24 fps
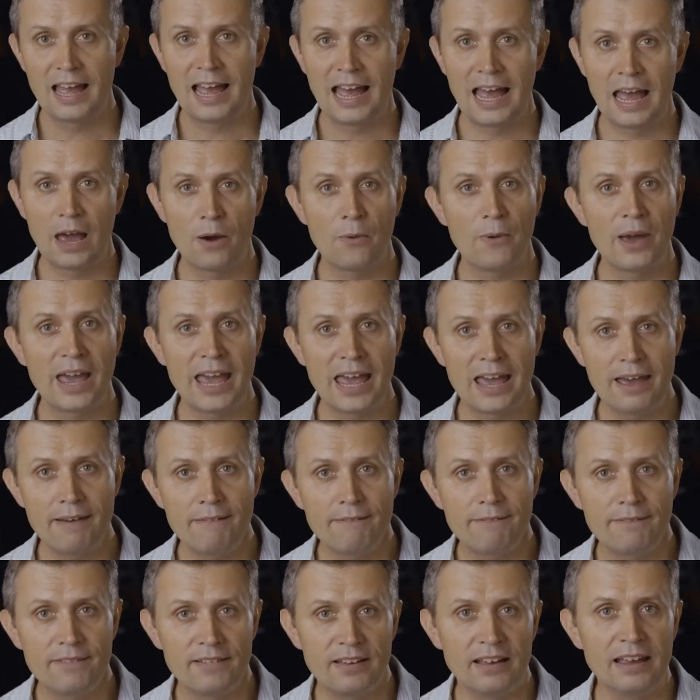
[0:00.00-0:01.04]

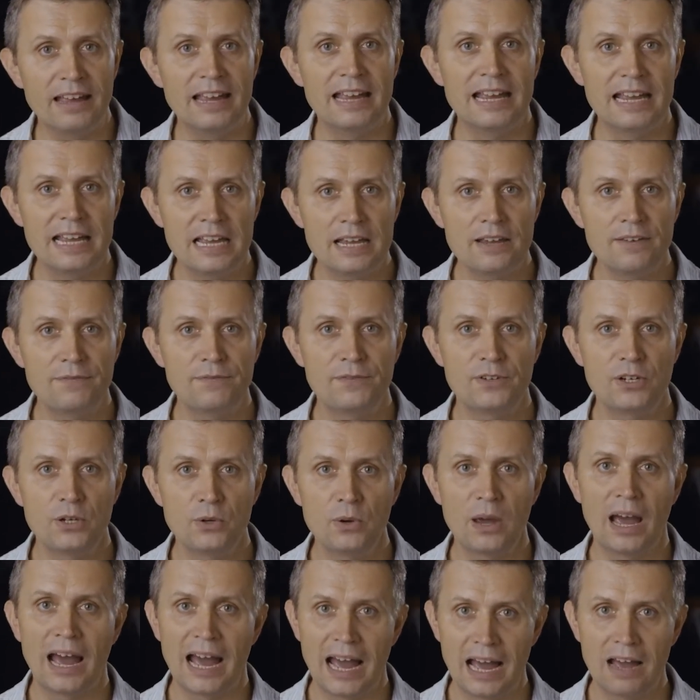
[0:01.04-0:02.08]
However, if
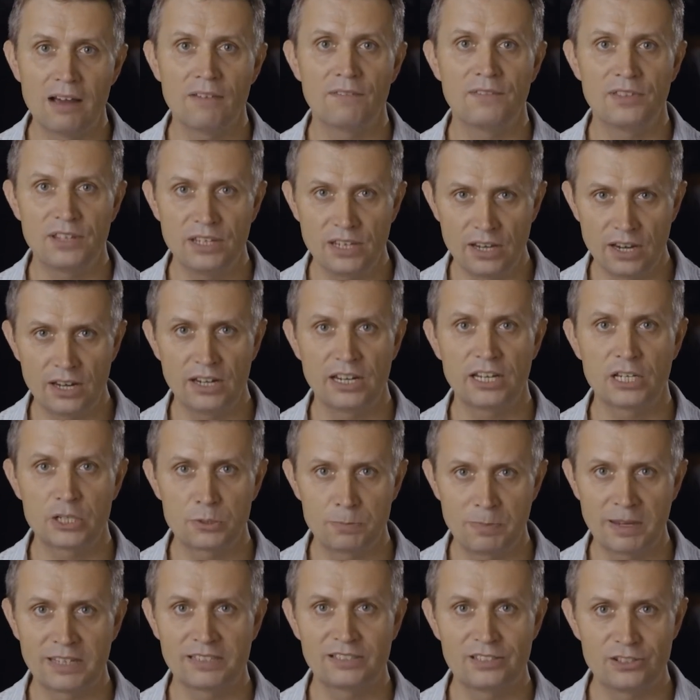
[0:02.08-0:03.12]
you have the
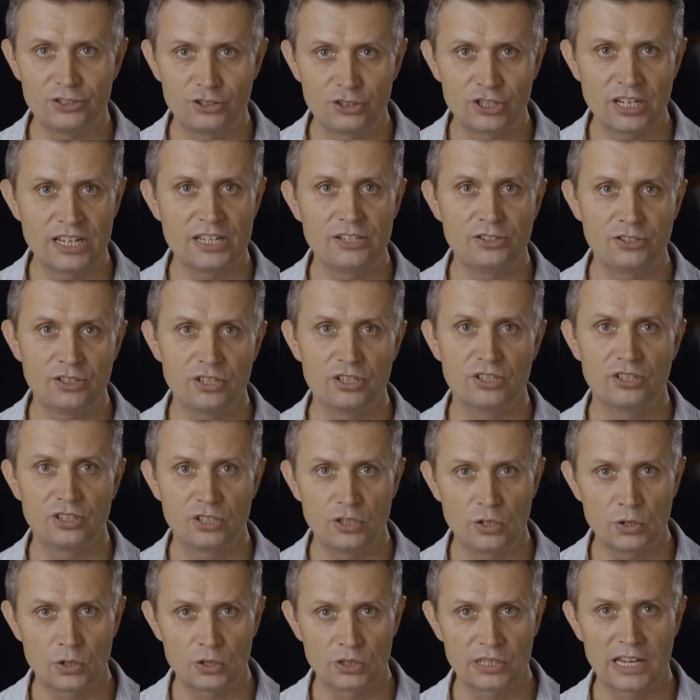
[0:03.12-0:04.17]
unexpected changes
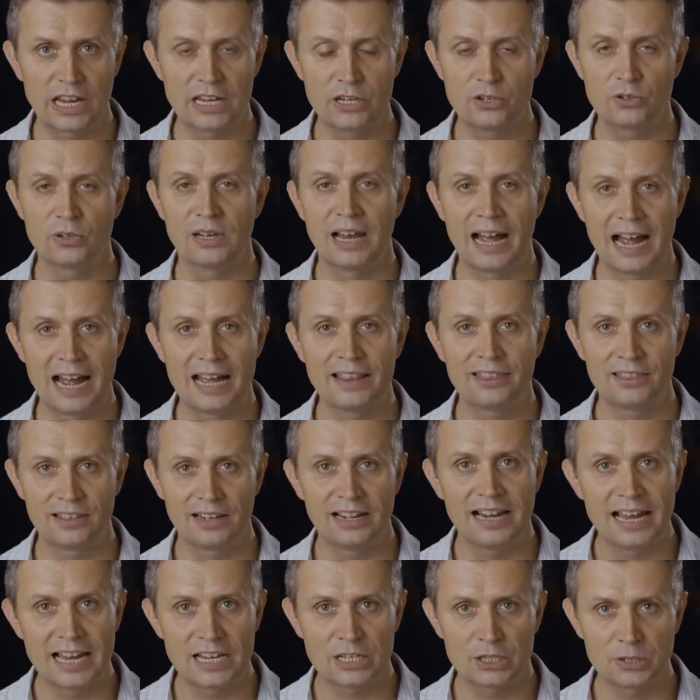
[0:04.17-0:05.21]
to your schedule at the
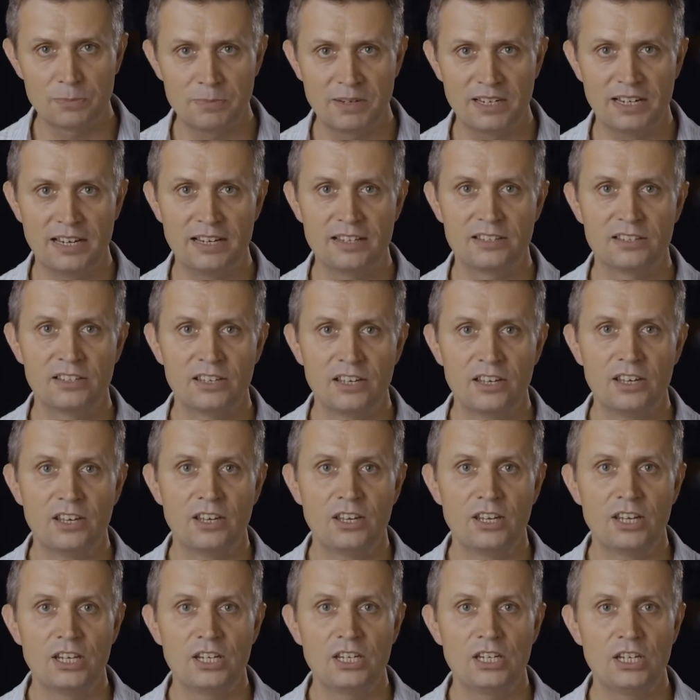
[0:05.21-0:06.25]
last minute,
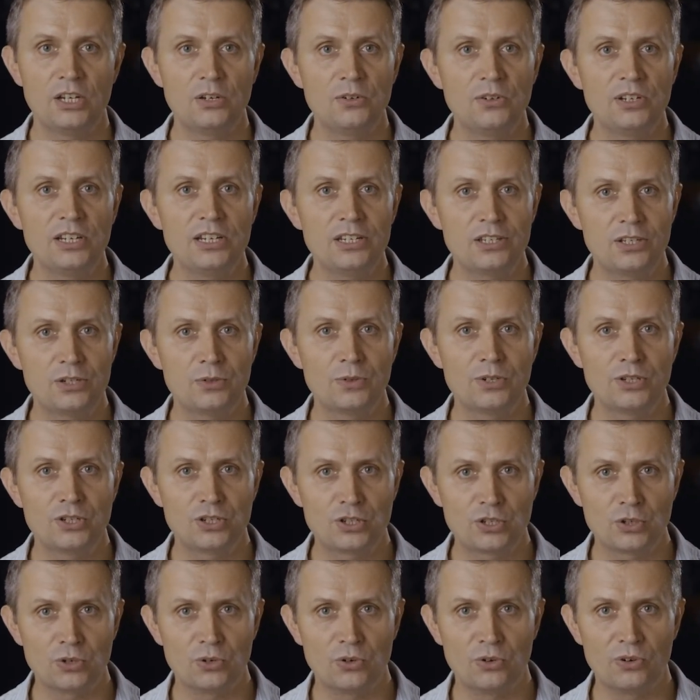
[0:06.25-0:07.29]
you need to
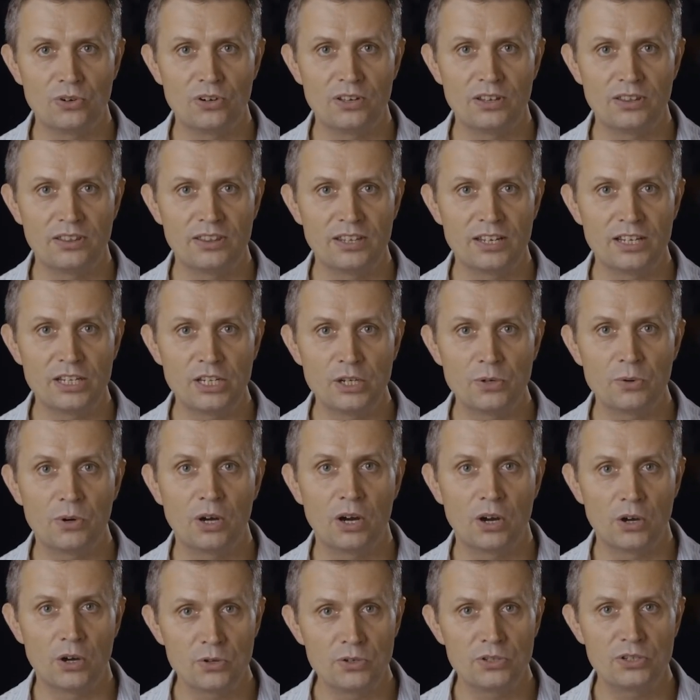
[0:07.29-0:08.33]
ensure that you
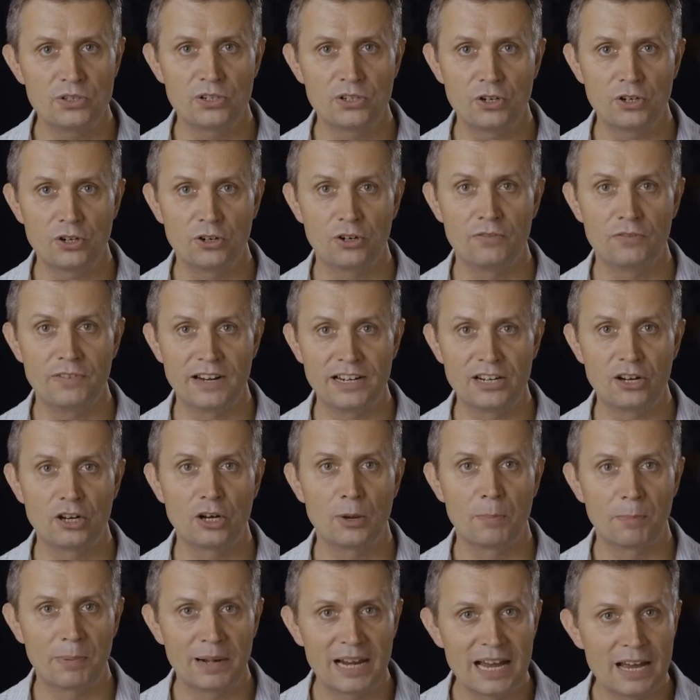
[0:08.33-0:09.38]
are hosting your event on
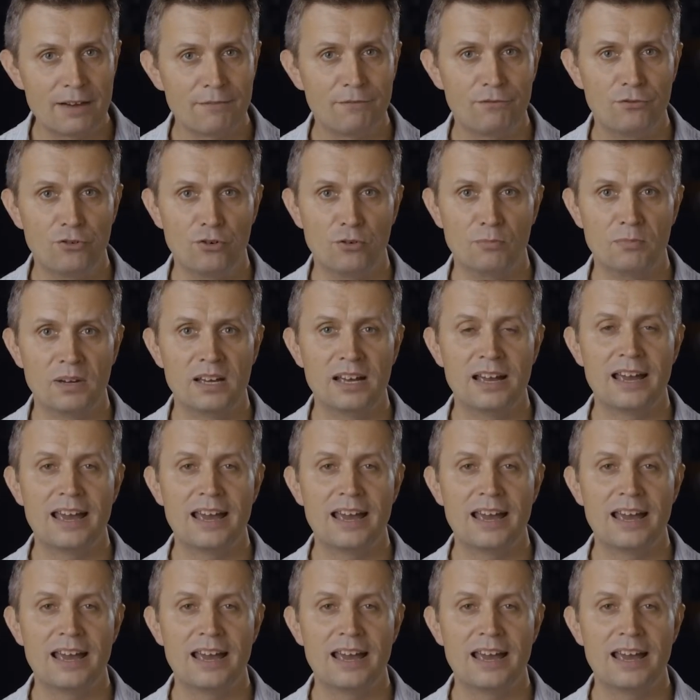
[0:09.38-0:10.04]
a platform